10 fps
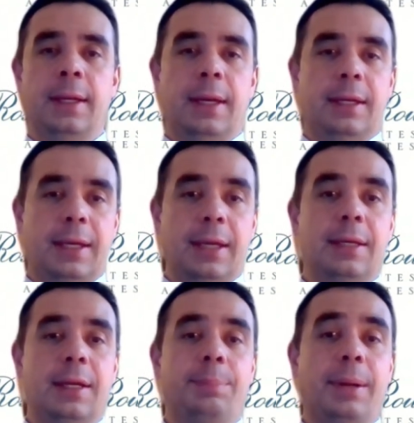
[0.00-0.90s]
And
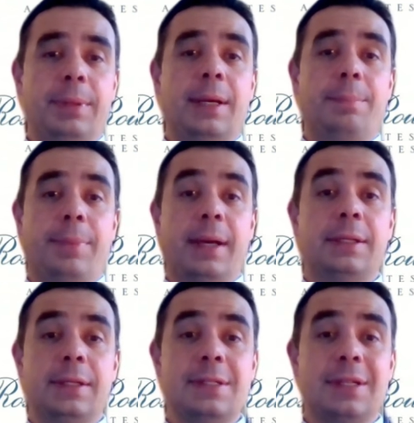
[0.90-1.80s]
again, the Republican
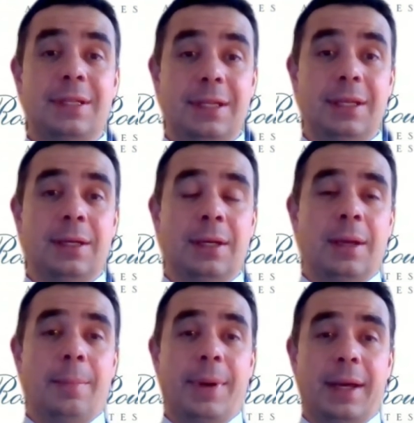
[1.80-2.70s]
Party is a key
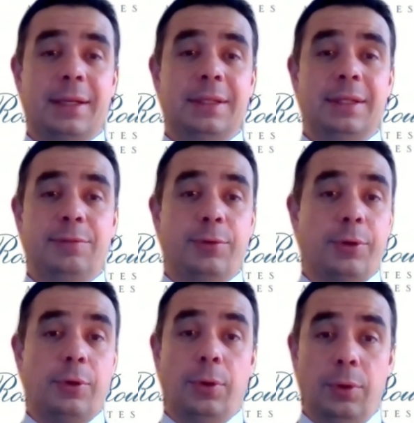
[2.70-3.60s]
party
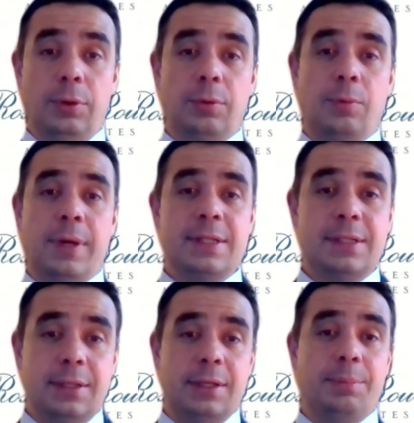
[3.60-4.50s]
for all
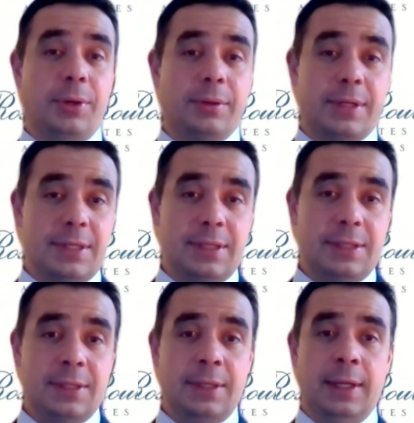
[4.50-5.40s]
Western
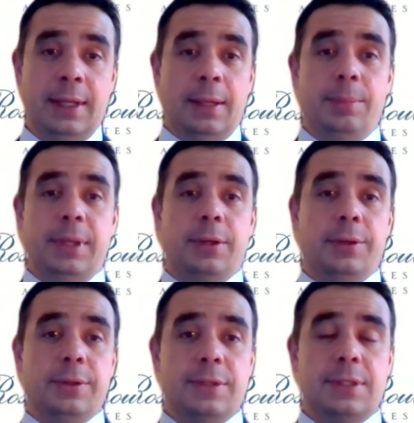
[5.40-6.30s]
democracies
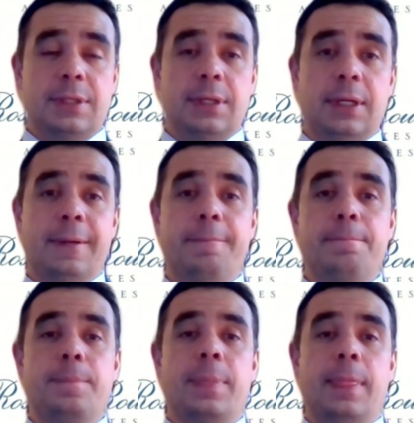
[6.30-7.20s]
because
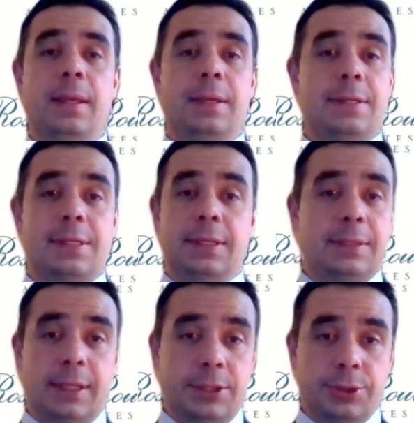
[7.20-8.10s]
um, is a
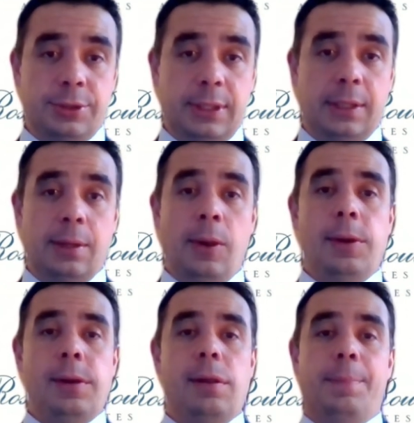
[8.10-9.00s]
traditional
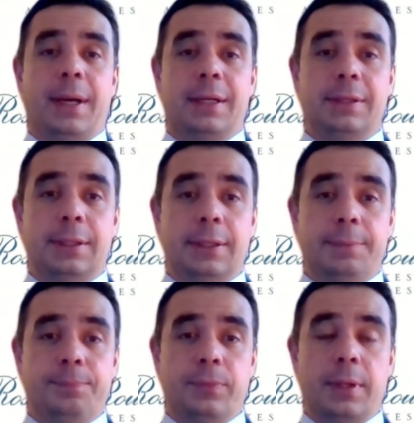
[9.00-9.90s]

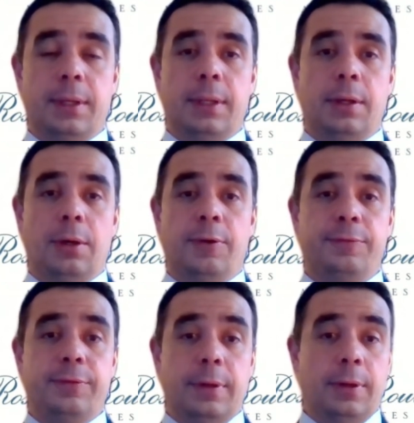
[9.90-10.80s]
party uh,
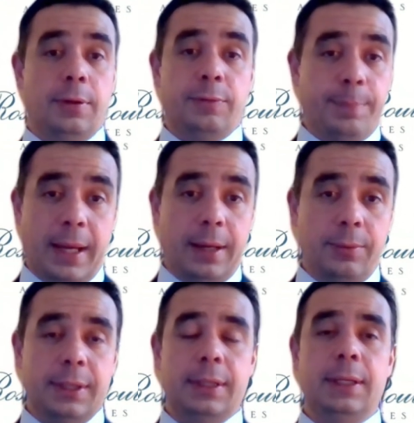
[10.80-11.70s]
of, of
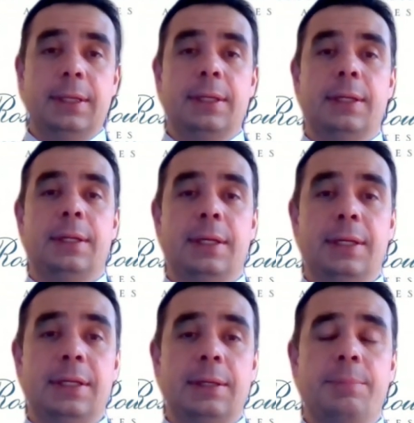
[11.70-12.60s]
power in the
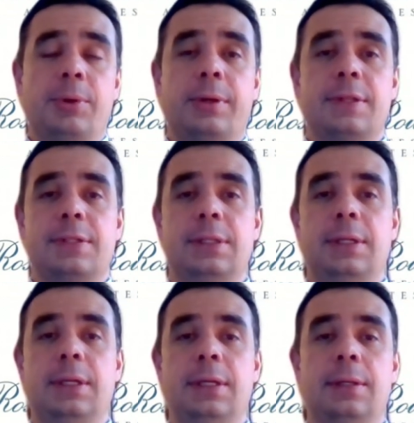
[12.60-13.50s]
leading democracy
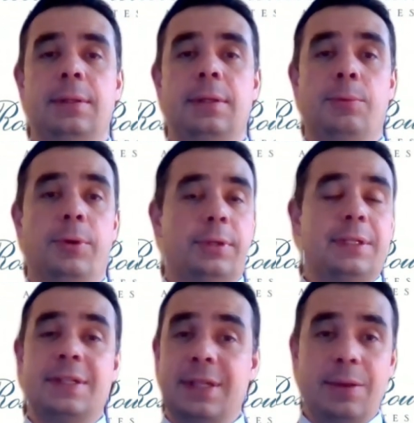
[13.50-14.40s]
in the world,
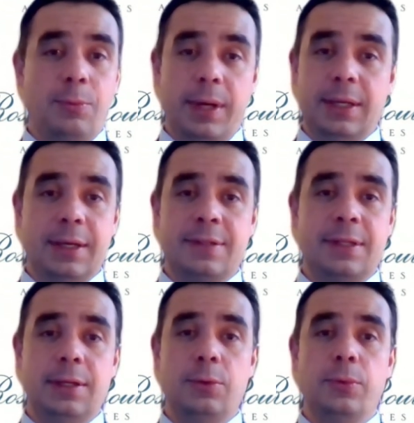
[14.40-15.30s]
the same way the
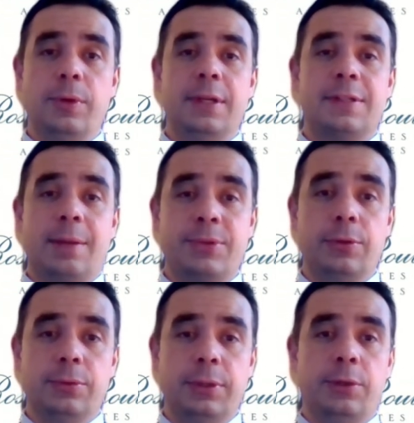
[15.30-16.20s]
CDU is
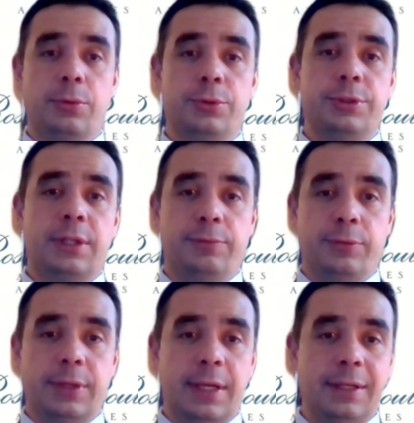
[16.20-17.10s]
absolutely crucial
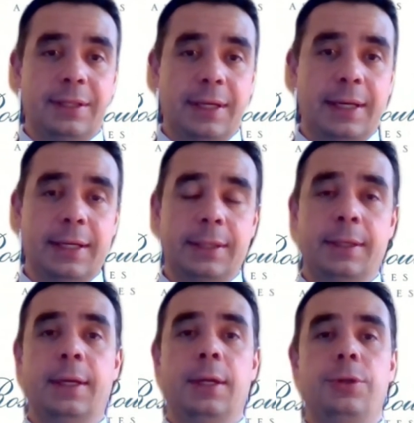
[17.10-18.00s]
for the entire
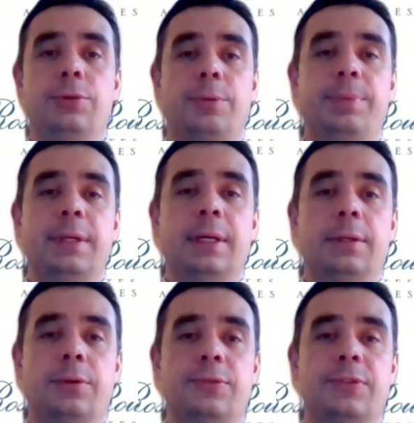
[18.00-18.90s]

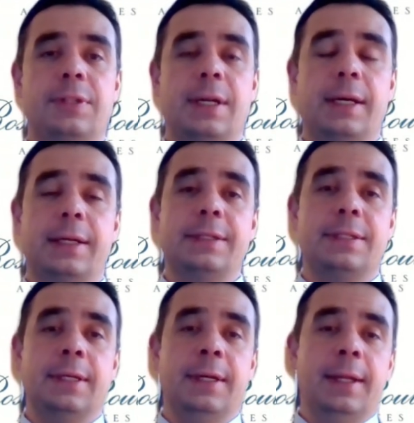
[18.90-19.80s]
European construct.
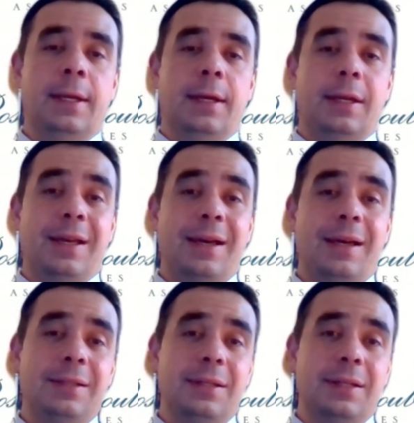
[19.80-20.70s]

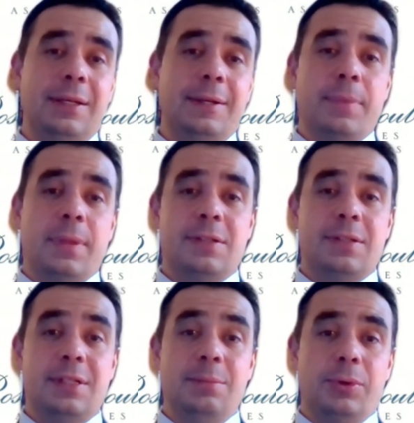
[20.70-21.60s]
Regarding the
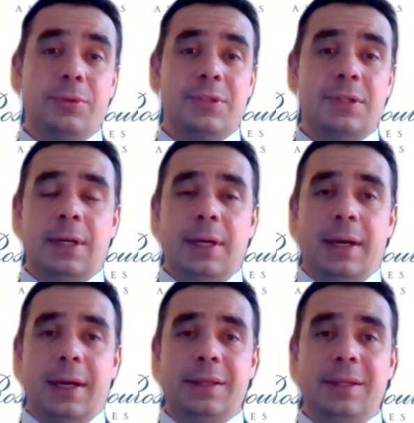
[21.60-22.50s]
stimulus,
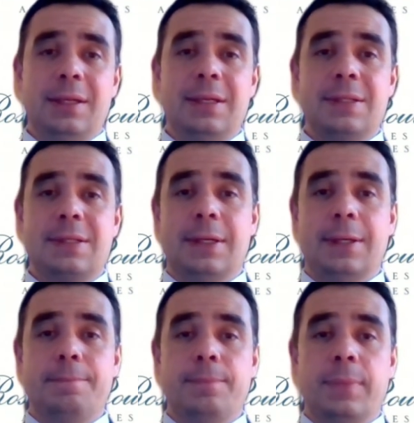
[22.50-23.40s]
I think it's
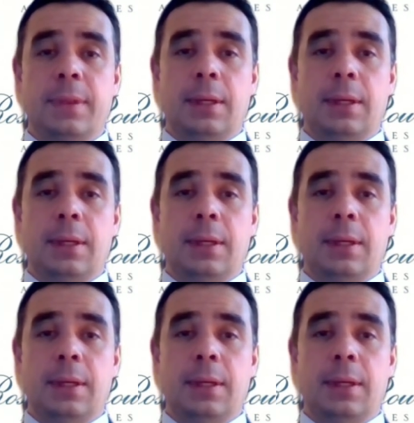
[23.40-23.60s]
um,